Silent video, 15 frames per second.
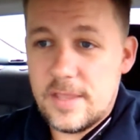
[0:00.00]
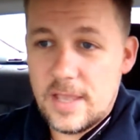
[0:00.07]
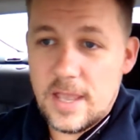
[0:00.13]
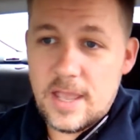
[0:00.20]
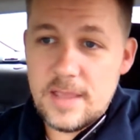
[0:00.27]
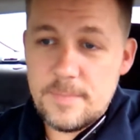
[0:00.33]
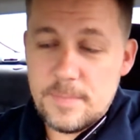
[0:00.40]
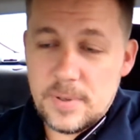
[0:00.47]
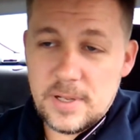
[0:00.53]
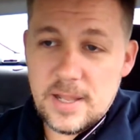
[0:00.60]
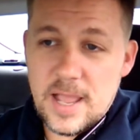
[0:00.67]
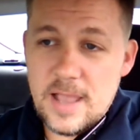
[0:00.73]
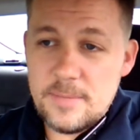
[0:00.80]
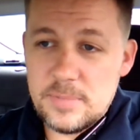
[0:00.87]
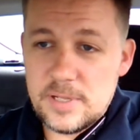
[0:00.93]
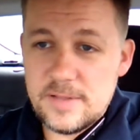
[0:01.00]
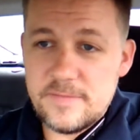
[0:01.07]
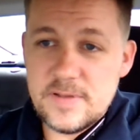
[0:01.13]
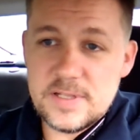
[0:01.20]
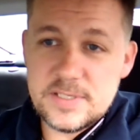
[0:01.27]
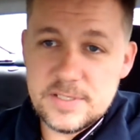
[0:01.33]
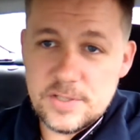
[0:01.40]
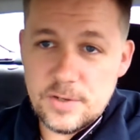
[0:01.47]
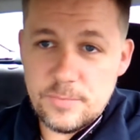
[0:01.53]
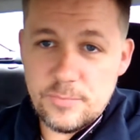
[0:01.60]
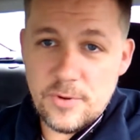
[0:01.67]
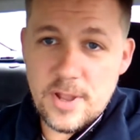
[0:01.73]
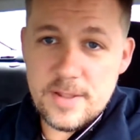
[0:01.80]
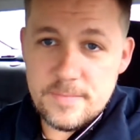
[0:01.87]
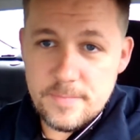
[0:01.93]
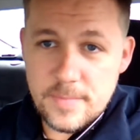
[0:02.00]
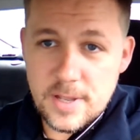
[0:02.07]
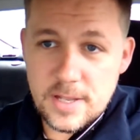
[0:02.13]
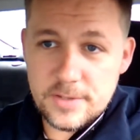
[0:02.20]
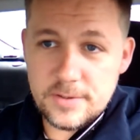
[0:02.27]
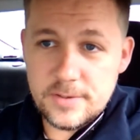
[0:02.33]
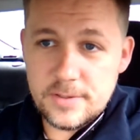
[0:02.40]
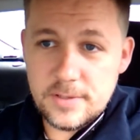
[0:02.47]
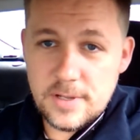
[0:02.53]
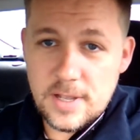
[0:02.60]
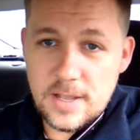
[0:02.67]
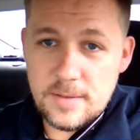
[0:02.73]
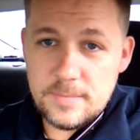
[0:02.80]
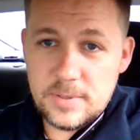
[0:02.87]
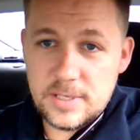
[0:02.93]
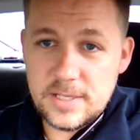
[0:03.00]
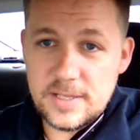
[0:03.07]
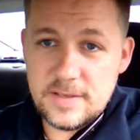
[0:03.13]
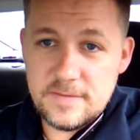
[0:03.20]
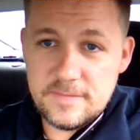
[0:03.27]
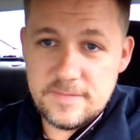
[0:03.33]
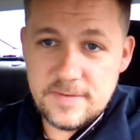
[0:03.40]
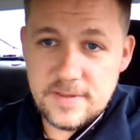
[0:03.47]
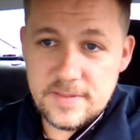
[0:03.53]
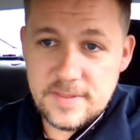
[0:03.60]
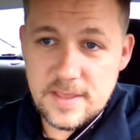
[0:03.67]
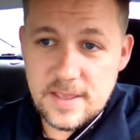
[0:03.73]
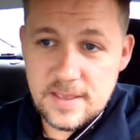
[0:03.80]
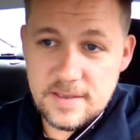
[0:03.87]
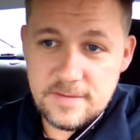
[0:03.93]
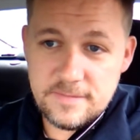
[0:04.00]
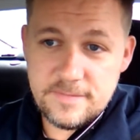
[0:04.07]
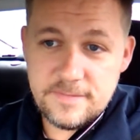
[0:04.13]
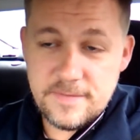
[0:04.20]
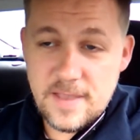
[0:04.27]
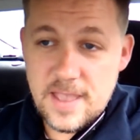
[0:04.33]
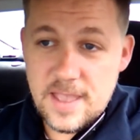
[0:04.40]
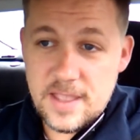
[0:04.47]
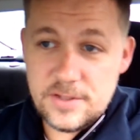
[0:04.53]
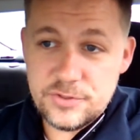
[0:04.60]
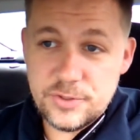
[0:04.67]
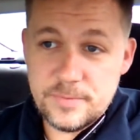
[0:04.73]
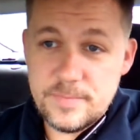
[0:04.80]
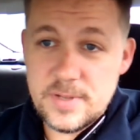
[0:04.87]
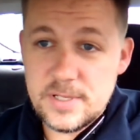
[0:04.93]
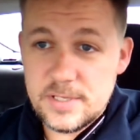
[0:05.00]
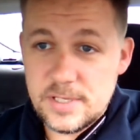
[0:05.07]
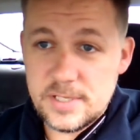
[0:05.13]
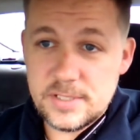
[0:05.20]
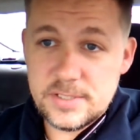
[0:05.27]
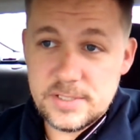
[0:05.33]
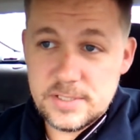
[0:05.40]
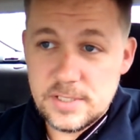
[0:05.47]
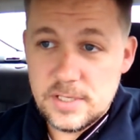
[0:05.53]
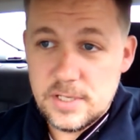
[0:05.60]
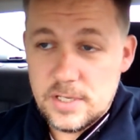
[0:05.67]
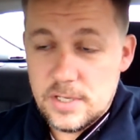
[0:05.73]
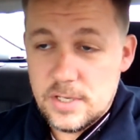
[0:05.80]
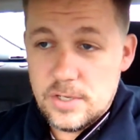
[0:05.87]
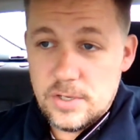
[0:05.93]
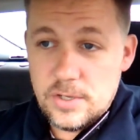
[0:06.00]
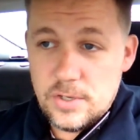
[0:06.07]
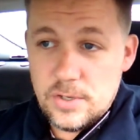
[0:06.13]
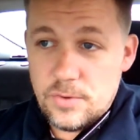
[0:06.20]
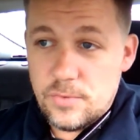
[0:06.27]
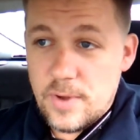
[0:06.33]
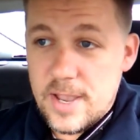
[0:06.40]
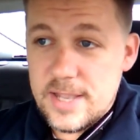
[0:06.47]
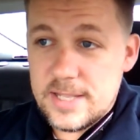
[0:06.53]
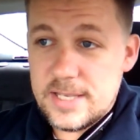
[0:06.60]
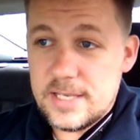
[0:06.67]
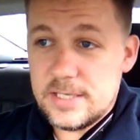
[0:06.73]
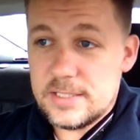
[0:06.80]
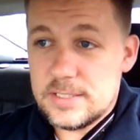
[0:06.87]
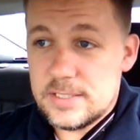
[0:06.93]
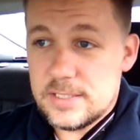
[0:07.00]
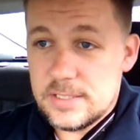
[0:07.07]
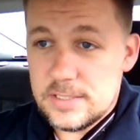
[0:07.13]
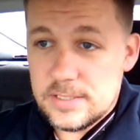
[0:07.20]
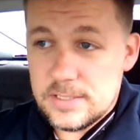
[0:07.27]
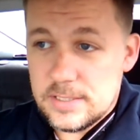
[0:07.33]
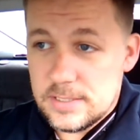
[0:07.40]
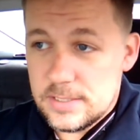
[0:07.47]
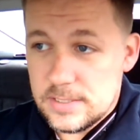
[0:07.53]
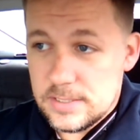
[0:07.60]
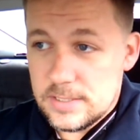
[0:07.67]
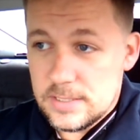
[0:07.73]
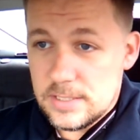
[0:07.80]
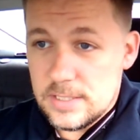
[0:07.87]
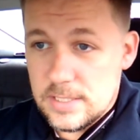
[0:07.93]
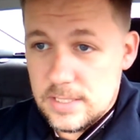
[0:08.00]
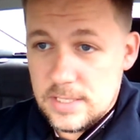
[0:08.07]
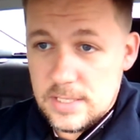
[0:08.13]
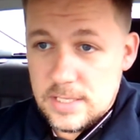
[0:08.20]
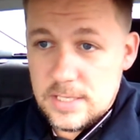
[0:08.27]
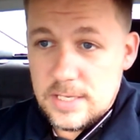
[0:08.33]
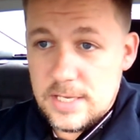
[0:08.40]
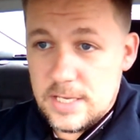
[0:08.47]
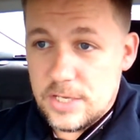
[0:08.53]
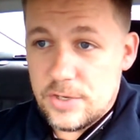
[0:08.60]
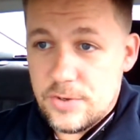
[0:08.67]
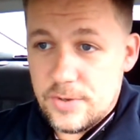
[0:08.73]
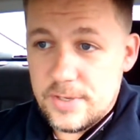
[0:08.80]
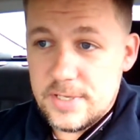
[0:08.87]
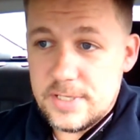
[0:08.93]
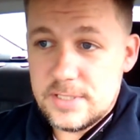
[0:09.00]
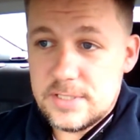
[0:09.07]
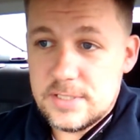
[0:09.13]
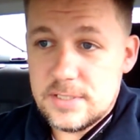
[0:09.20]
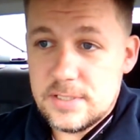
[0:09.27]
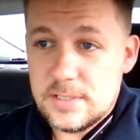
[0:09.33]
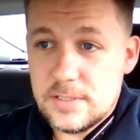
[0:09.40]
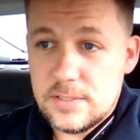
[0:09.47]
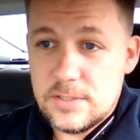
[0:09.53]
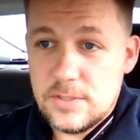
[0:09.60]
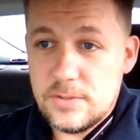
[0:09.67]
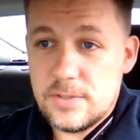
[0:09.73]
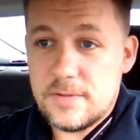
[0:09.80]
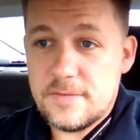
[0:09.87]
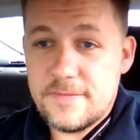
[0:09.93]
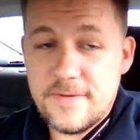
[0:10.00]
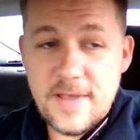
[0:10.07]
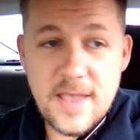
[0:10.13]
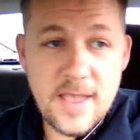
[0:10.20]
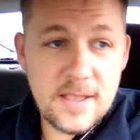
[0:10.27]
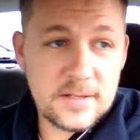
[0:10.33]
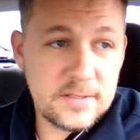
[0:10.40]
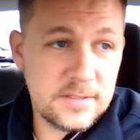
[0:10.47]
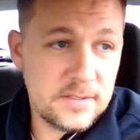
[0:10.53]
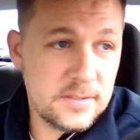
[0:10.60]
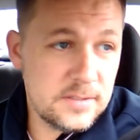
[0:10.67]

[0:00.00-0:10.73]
I, I believe it's their bread and butter. I believe they've had tremendous ratings increase due to the fact,